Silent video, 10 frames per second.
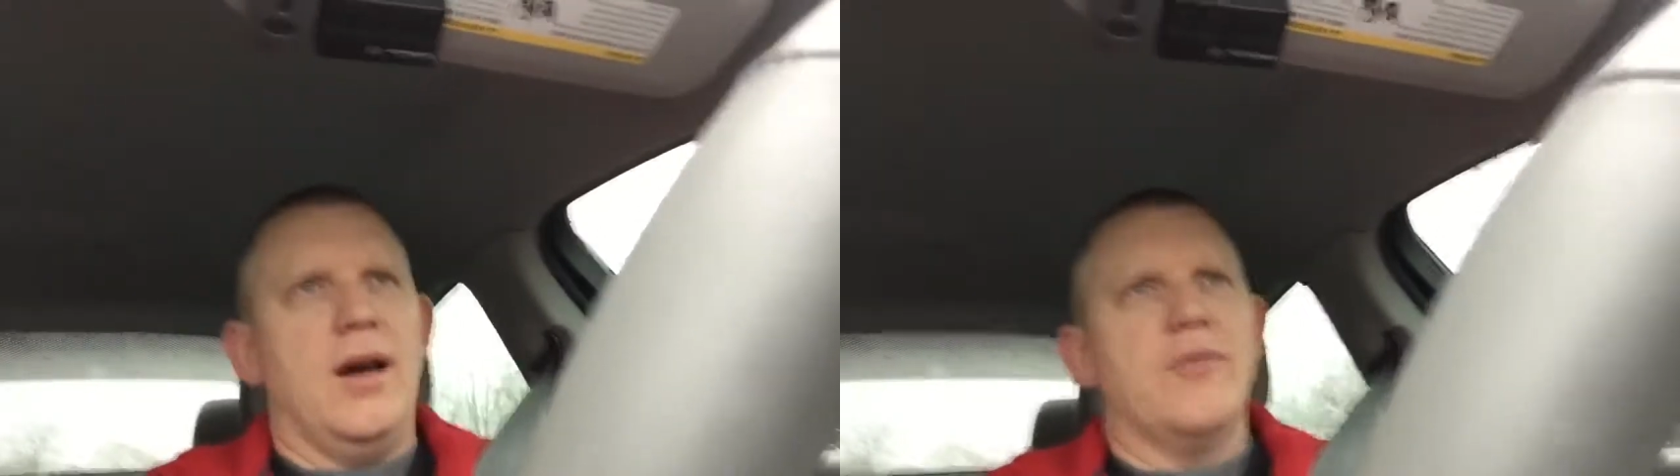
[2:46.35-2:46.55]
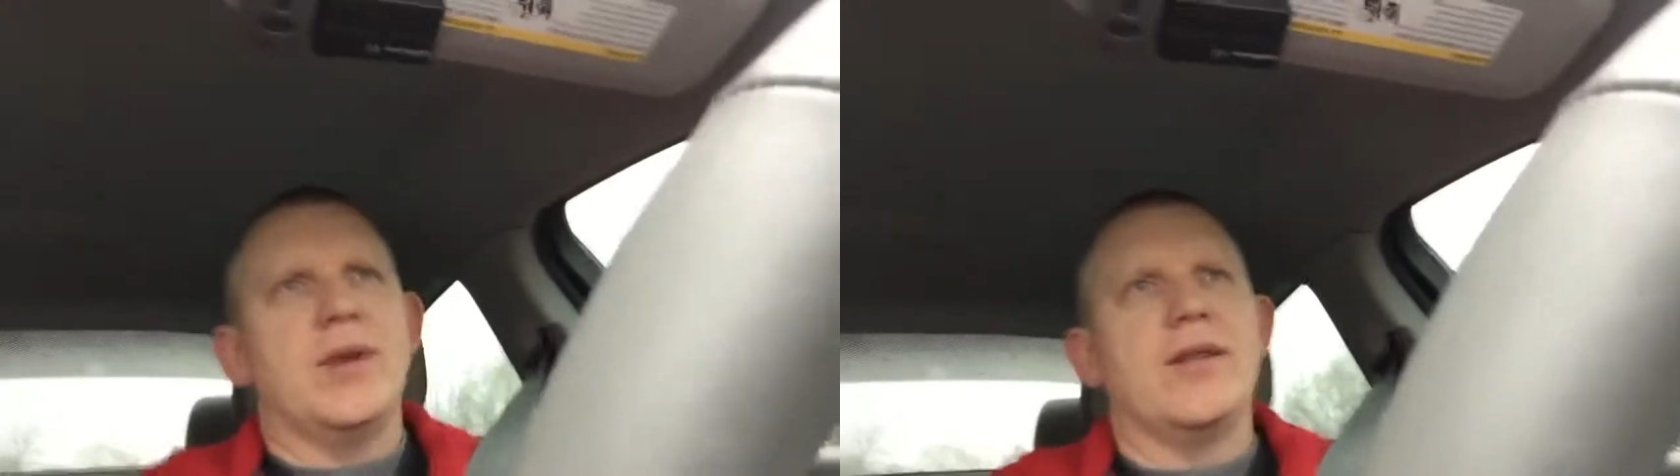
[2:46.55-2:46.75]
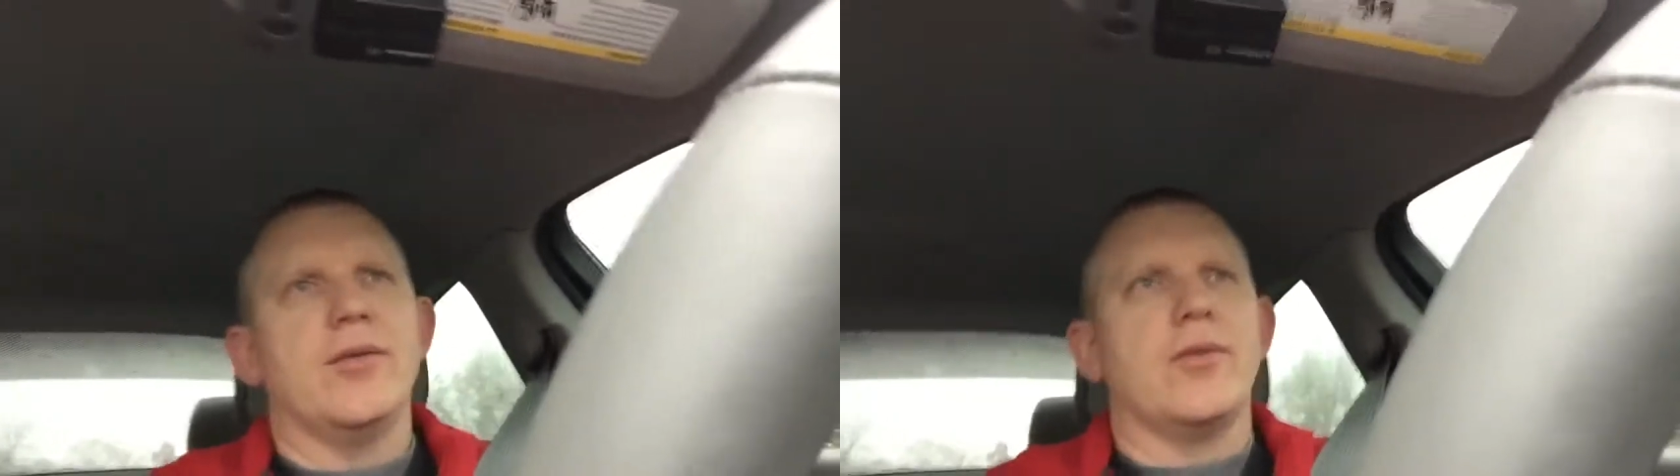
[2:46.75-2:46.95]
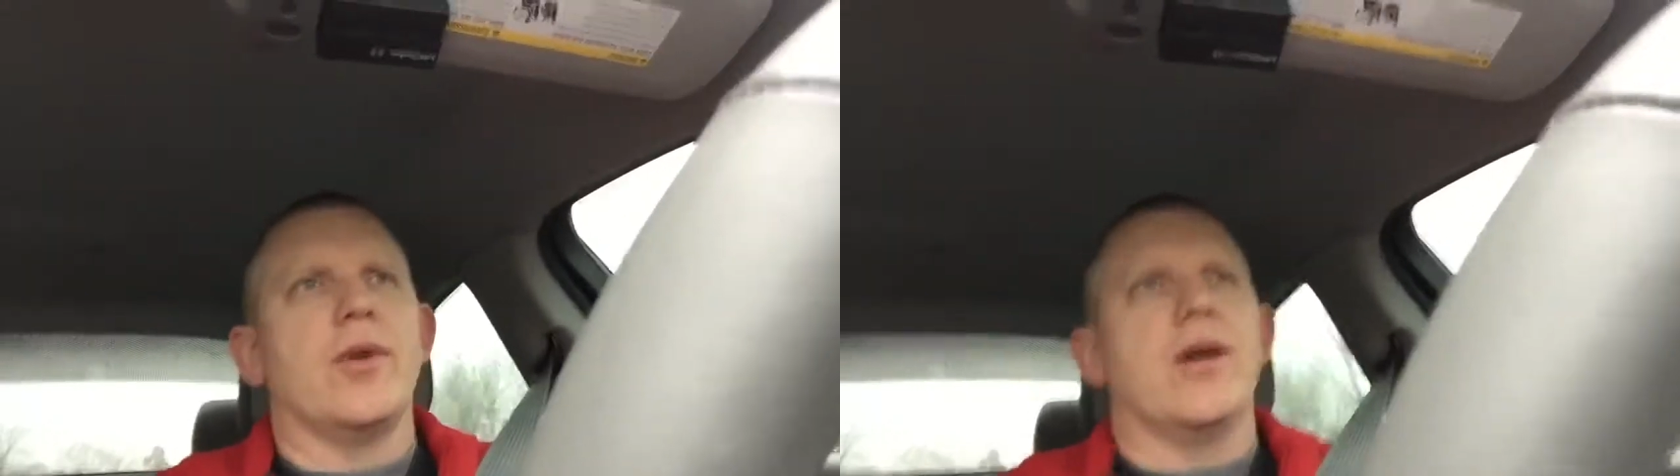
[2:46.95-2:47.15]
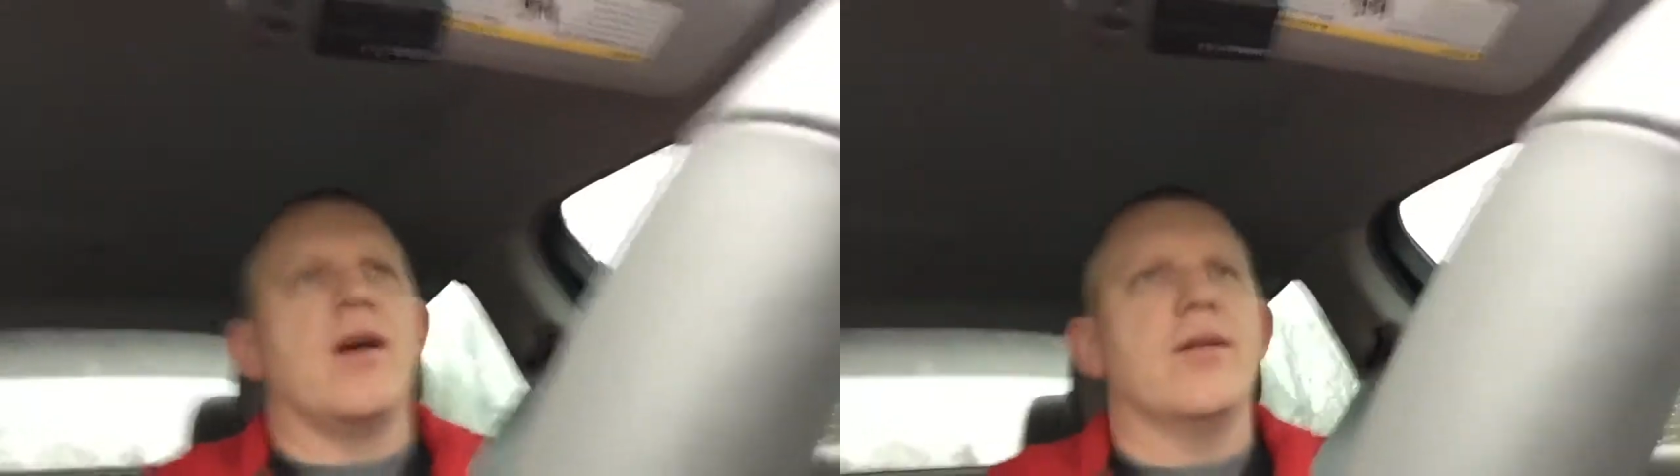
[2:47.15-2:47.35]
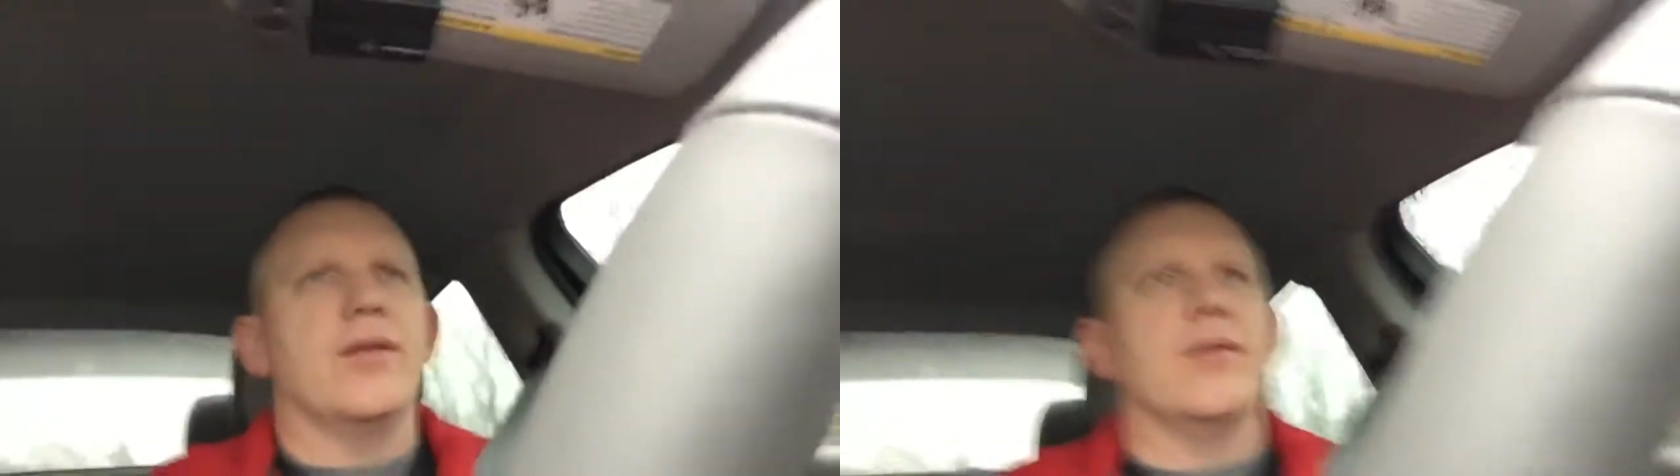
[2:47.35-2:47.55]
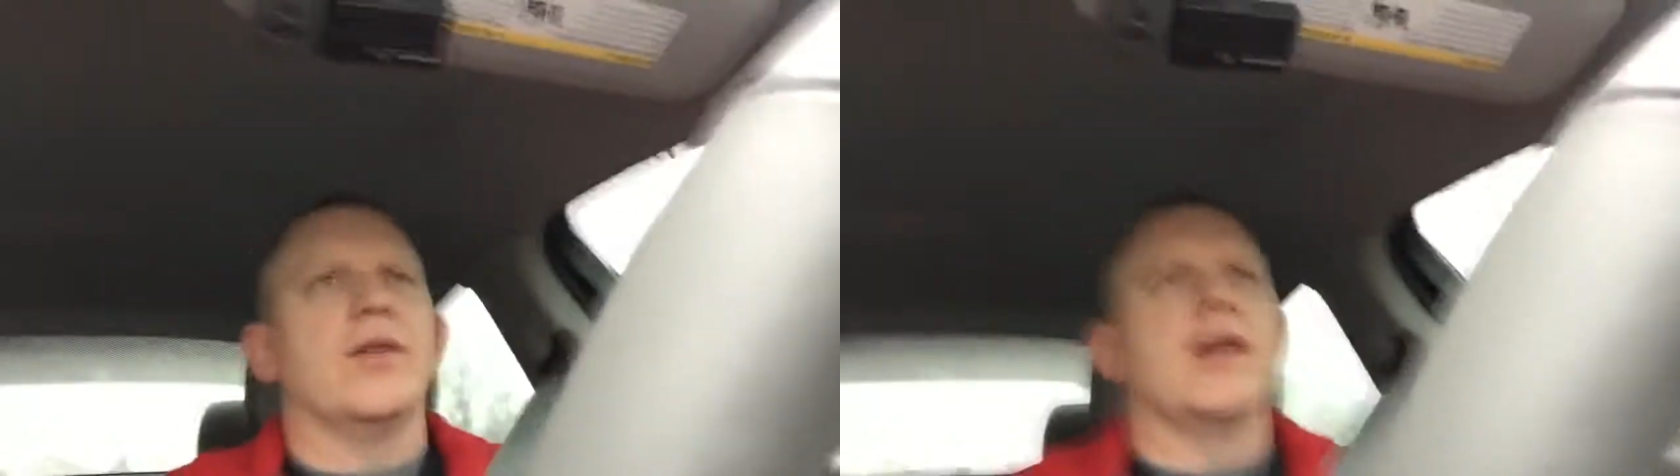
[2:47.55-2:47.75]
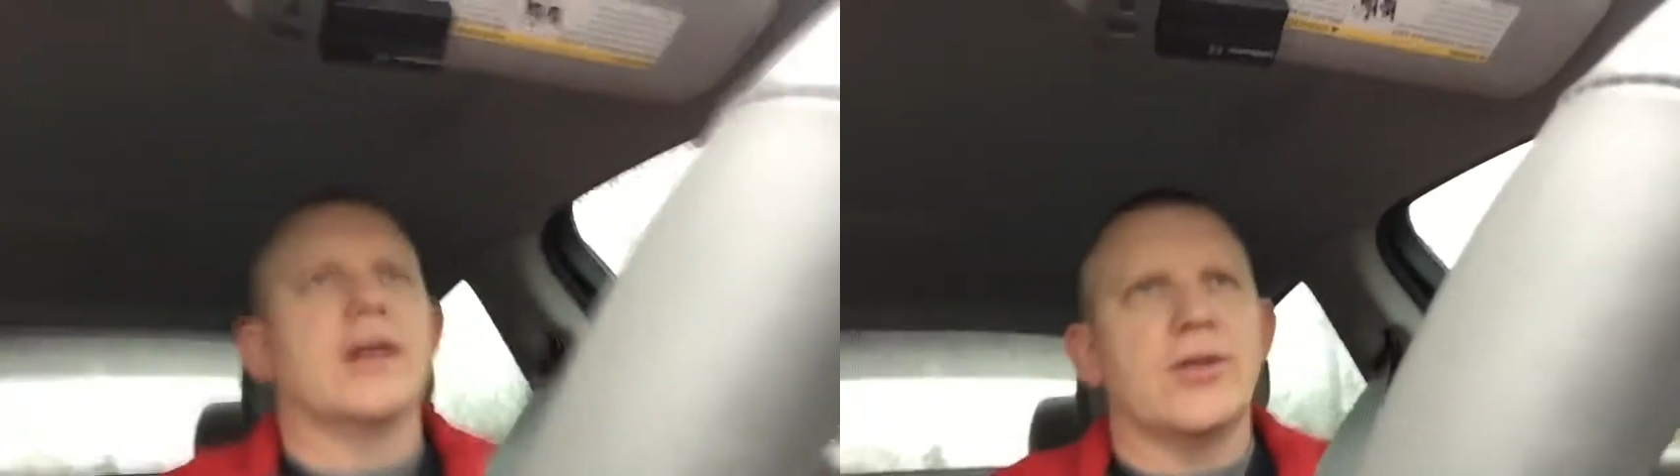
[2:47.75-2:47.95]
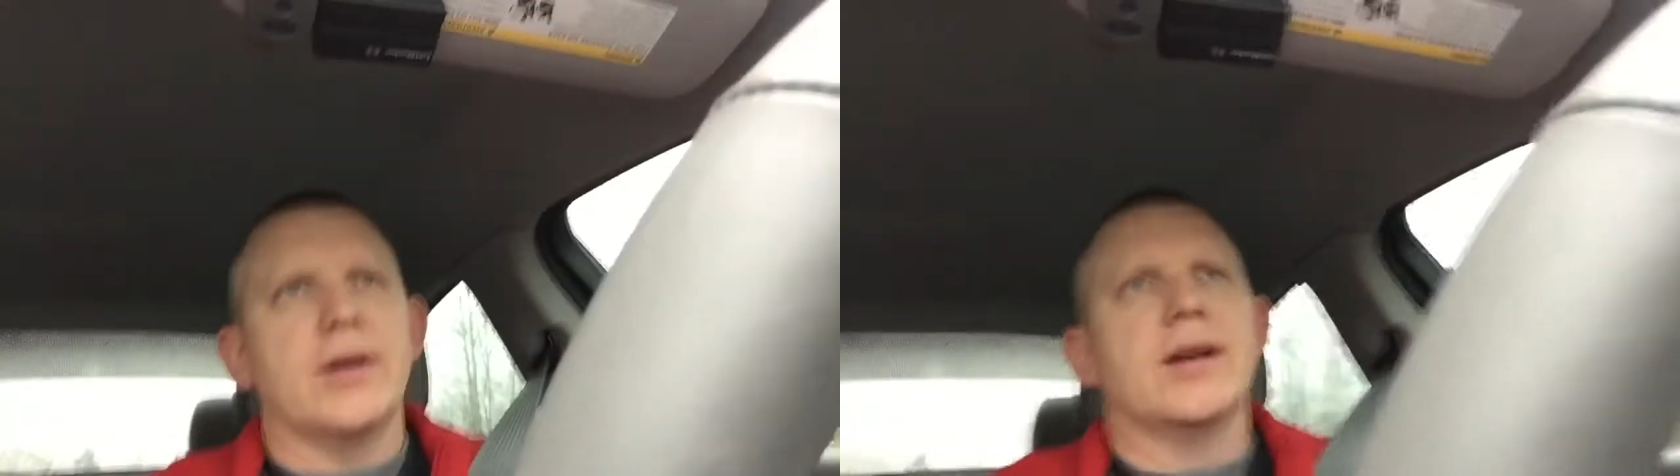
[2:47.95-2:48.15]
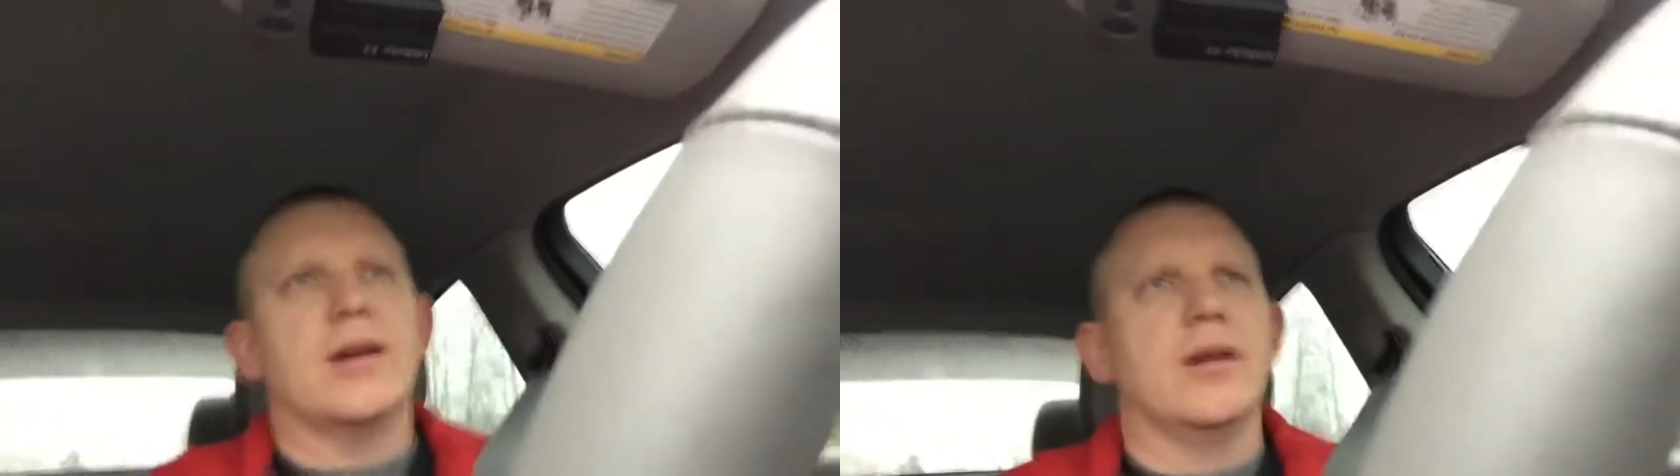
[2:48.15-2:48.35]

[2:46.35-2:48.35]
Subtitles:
I've been able to run off of electric